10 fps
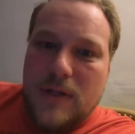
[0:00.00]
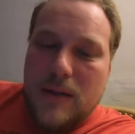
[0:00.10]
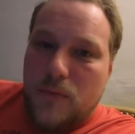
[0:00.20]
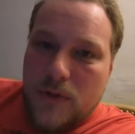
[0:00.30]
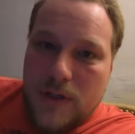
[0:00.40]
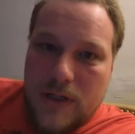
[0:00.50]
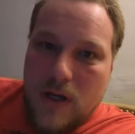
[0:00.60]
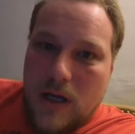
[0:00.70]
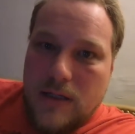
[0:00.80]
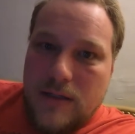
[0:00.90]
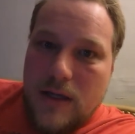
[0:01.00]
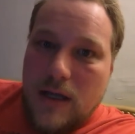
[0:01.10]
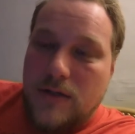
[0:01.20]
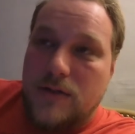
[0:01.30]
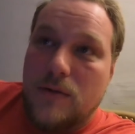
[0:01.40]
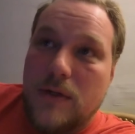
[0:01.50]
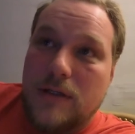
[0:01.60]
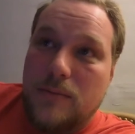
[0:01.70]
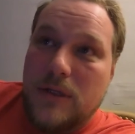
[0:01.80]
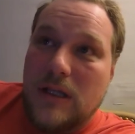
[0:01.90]
I'm really not. I just don't
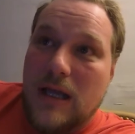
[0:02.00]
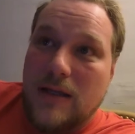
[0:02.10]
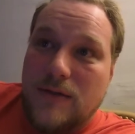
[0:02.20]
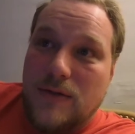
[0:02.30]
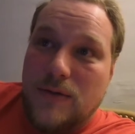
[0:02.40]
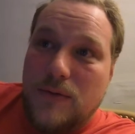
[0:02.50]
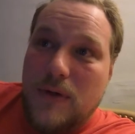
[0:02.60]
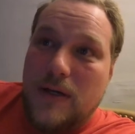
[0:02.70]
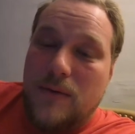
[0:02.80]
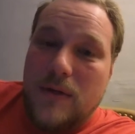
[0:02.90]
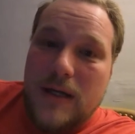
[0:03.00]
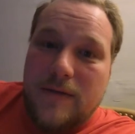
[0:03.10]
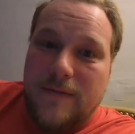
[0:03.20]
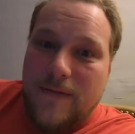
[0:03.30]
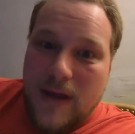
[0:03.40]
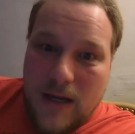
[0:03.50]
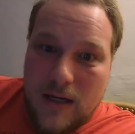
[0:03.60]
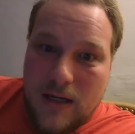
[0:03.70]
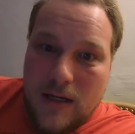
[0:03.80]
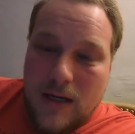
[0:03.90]
like to be lied to. I don't like
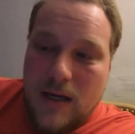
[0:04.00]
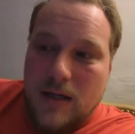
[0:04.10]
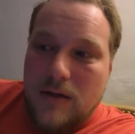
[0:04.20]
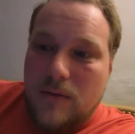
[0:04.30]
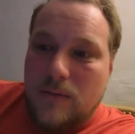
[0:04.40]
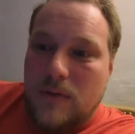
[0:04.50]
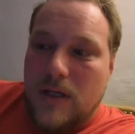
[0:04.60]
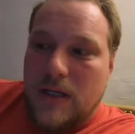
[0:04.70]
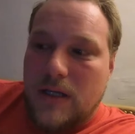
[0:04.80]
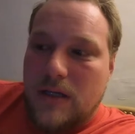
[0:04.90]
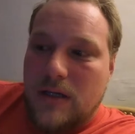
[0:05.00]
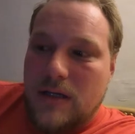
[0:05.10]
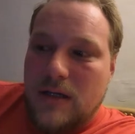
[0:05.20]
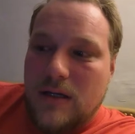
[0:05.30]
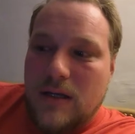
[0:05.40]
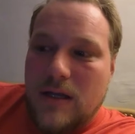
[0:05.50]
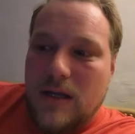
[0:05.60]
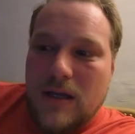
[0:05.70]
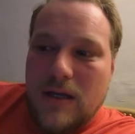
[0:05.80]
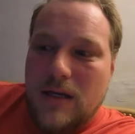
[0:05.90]
fake. I don't like
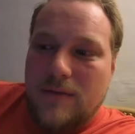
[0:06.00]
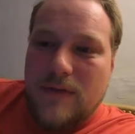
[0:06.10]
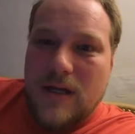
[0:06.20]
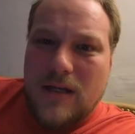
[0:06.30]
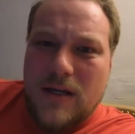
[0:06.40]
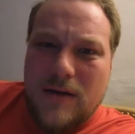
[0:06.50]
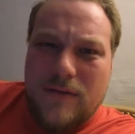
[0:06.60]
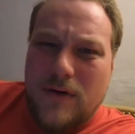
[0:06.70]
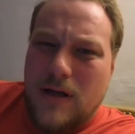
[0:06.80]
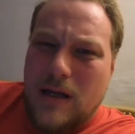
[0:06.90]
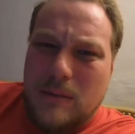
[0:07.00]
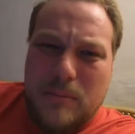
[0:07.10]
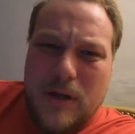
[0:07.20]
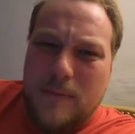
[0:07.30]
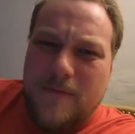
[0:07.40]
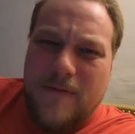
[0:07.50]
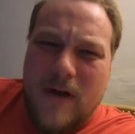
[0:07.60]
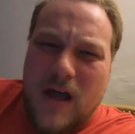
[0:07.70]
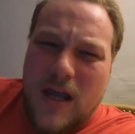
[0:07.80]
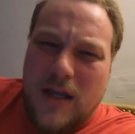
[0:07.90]
any of that cover up. I'm
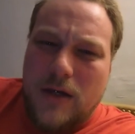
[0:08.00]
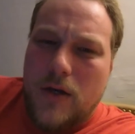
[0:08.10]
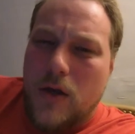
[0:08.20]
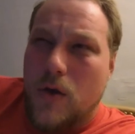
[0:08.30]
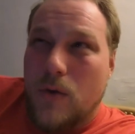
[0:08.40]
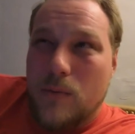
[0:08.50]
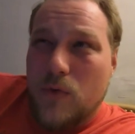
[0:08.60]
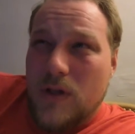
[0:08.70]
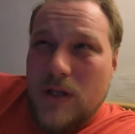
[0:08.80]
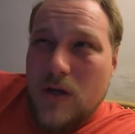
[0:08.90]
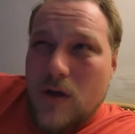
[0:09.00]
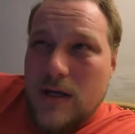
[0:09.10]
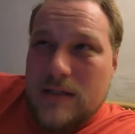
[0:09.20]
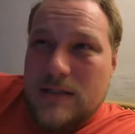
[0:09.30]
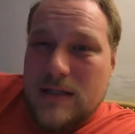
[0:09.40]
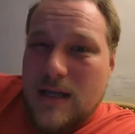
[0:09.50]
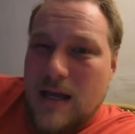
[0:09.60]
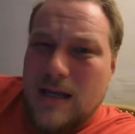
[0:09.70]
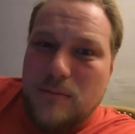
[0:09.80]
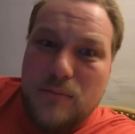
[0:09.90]
fine. No, I'm really not
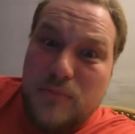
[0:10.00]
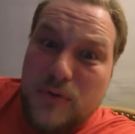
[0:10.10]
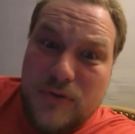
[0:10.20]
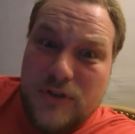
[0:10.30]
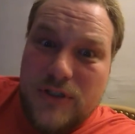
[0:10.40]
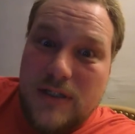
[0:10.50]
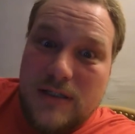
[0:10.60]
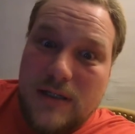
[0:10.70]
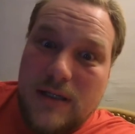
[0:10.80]
inside bullshit.